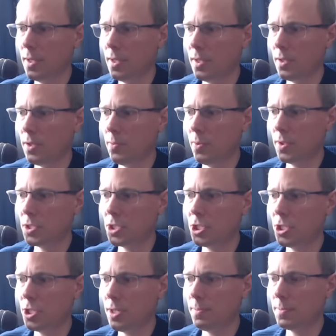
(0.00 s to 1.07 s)
You want
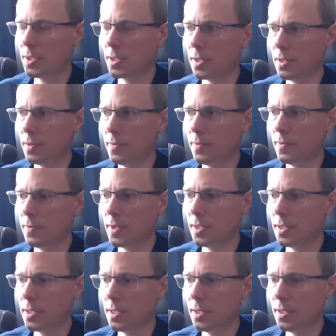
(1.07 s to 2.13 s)
cheap stuff.
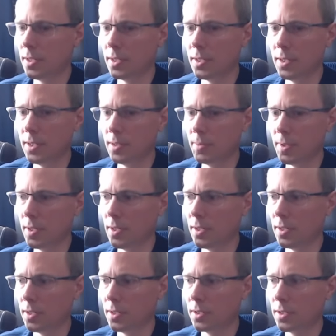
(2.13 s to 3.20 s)
That's the idea
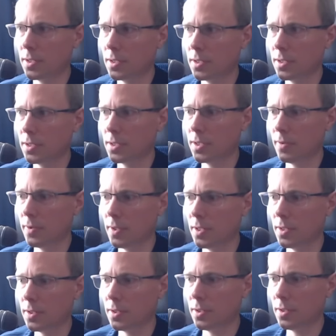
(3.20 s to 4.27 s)
behind this. Stuff that
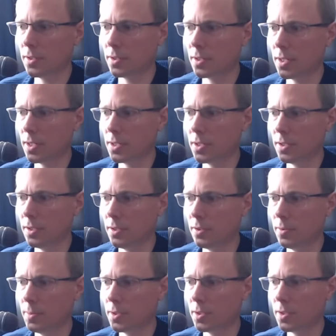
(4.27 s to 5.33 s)
doesn't cost actually
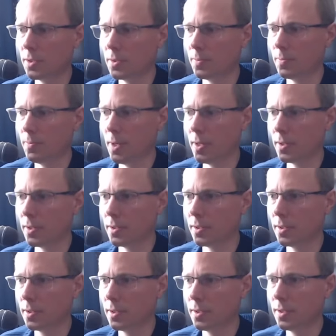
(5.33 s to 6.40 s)
too much mana.
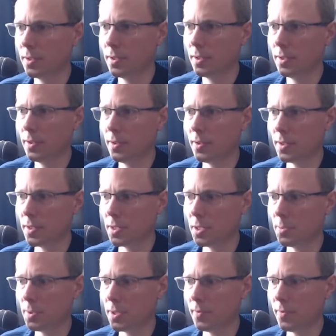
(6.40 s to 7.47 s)
Because it's a
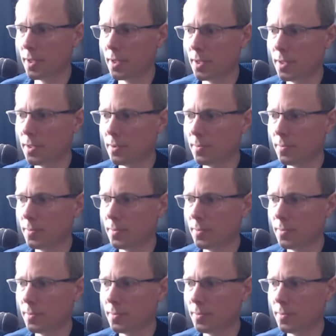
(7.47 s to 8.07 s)
specific item.